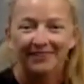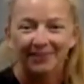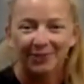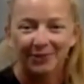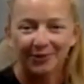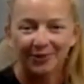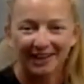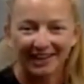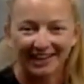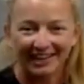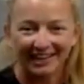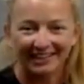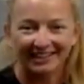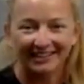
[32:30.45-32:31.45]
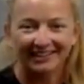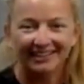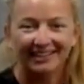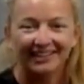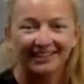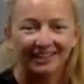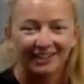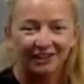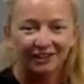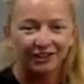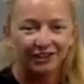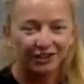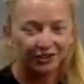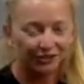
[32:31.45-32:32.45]
3,
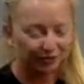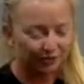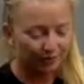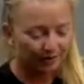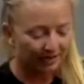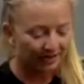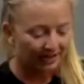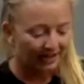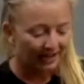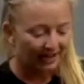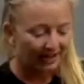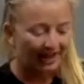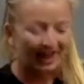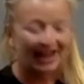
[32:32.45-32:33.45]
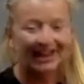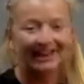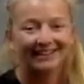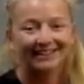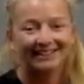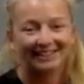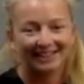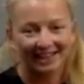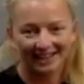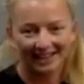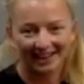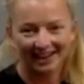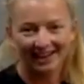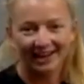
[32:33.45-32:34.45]
2, and
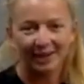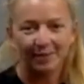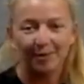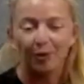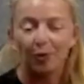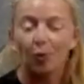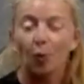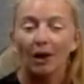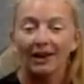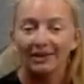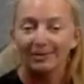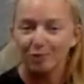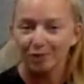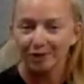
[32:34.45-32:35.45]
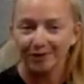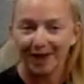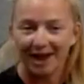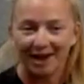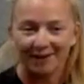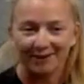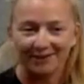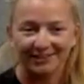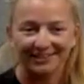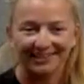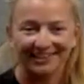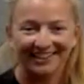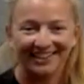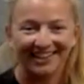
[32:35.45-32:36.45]
time. 1 more round.
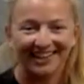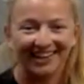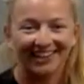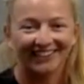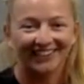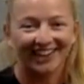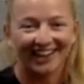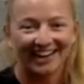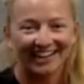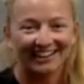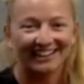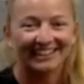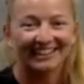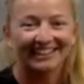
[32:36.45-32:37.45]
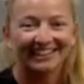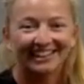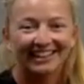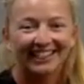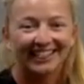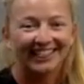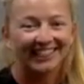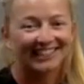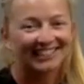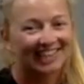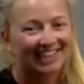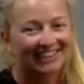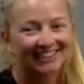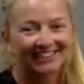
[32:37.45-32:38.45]
All right. Let's
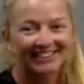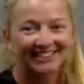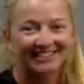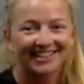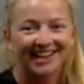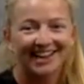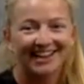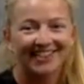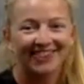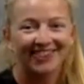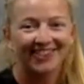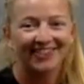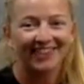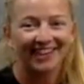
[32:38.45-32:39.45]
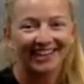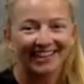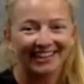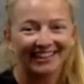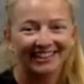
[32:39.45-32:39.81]
get this done. 3,